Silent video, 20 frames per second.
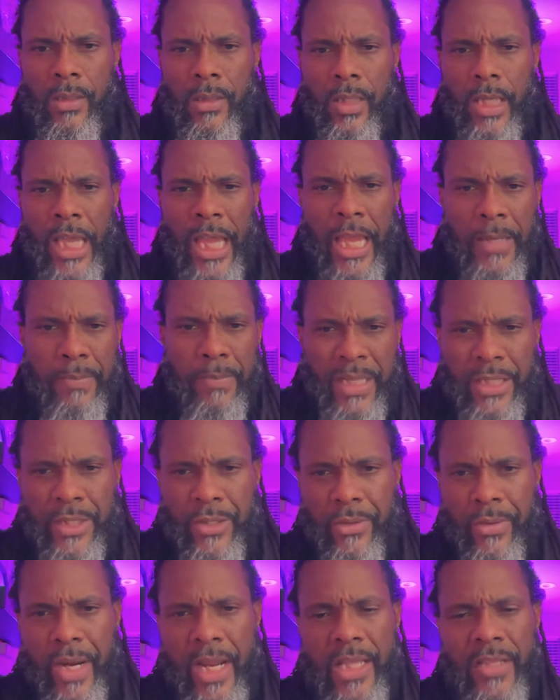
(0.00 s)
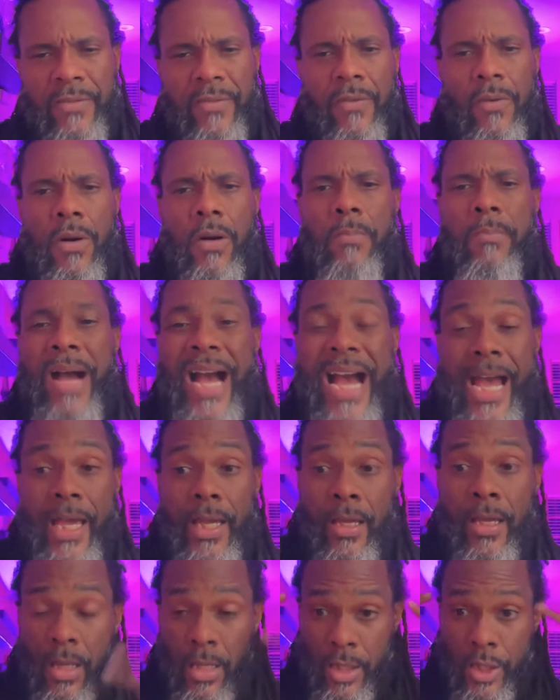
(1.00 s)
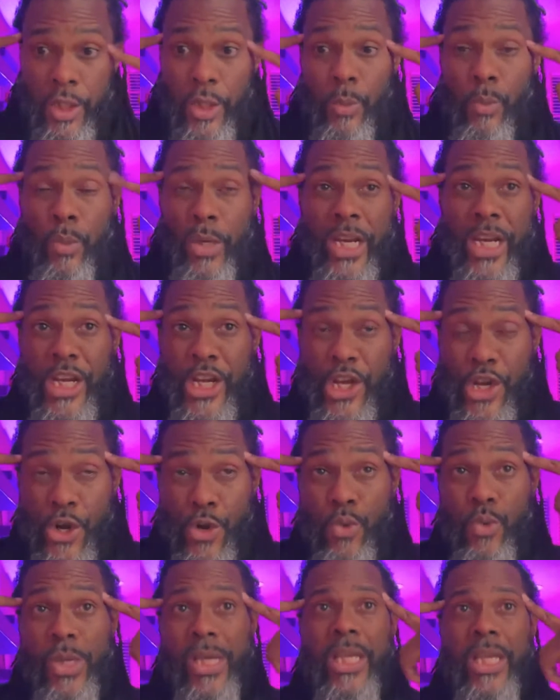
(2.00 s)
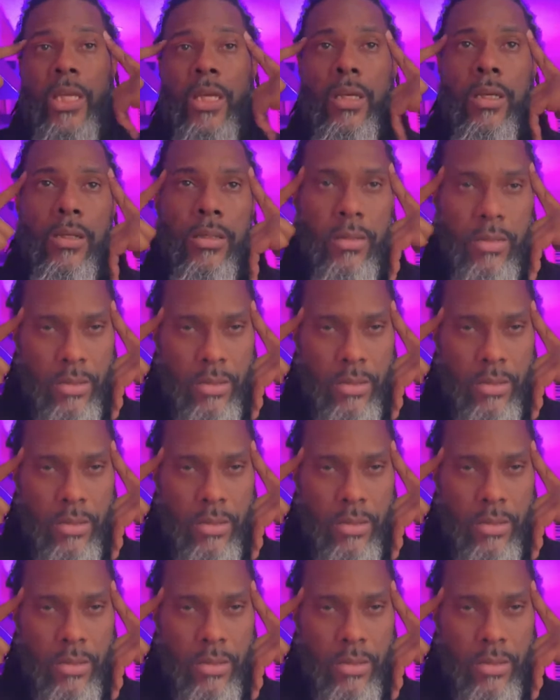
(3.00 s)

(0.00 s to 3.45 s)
and be transformed by the renewing